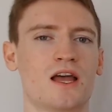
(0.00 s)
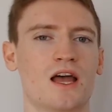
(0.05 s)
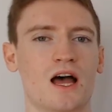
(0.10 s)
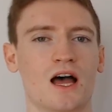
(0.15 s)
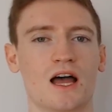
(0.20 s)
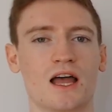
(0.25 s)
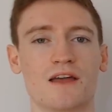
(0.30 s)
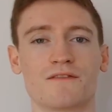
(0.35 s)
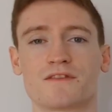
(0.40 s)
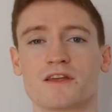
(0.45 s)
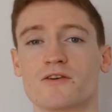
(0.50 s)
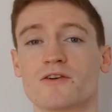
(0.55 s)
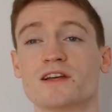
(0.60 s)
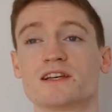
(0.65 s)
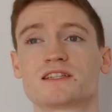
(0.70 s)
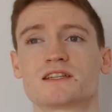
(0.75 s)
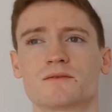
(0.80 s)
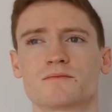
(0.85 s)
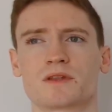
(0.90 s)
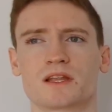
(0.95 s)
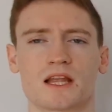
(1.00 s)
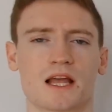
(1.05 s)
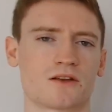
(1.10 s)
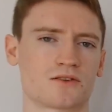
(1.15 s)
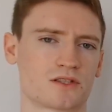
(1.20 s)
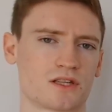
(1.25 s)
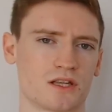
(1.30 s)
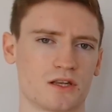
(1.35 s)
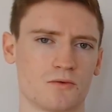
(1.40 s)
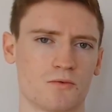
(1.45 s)
If there is something
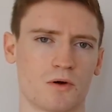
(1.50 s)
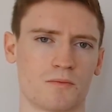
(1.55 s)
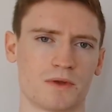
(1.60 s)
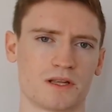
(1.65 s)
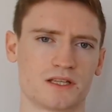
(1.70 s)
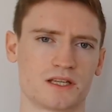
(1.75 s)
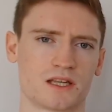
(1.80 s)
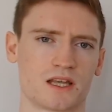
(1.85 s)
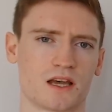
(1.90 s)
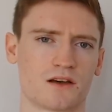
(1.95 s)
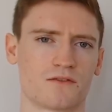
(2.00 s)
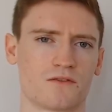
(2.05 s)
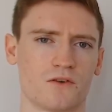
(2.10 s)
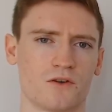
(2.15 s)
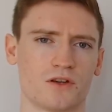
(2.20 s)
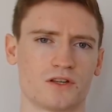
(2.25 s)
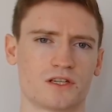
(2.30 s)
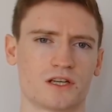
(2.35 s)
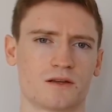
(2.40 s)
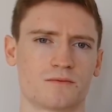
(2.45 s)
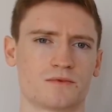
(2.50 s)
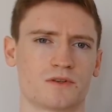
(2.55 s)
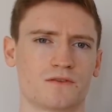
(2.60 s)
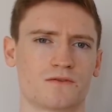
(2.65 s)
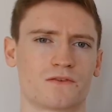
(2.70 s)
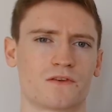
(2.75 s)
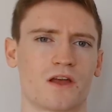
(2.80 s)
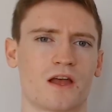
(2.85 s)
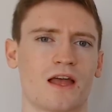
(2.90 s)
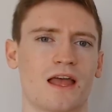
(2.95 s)
else that you want me to cover in terms of